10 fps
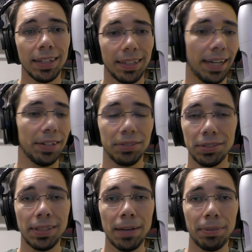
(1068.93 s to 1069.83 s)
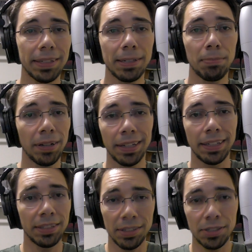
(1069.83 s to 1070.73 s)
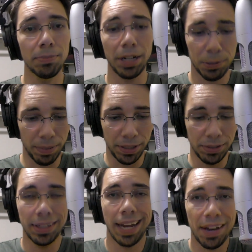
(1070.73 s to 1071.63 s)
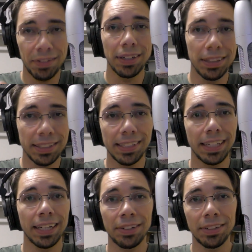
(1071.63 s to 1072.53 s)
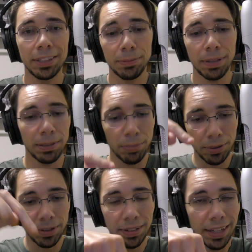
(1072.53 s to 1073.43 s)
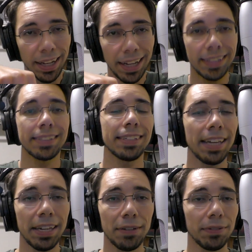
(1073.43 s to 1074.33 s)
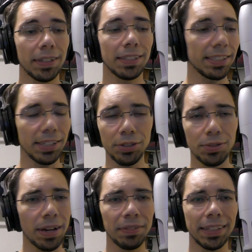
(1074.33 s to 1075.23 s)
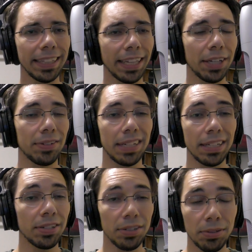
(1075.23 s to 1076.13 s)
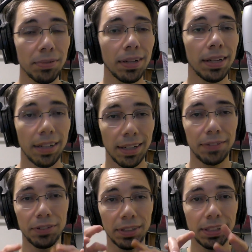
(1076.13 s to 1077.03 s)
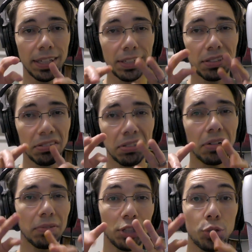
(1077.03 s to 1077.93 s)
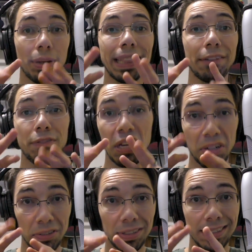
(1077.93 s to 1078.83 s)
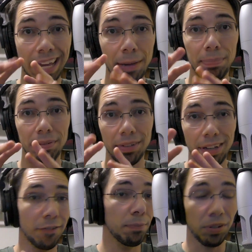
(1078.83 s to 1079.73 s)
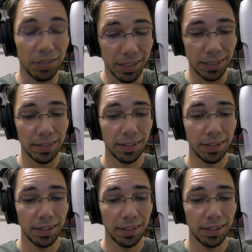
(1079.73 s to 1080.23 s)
I don't do that because I plug it in too much, but you can have it sitting underneath your pedal board and save and still do everything that you need to if you're the twiddly fingers type of person.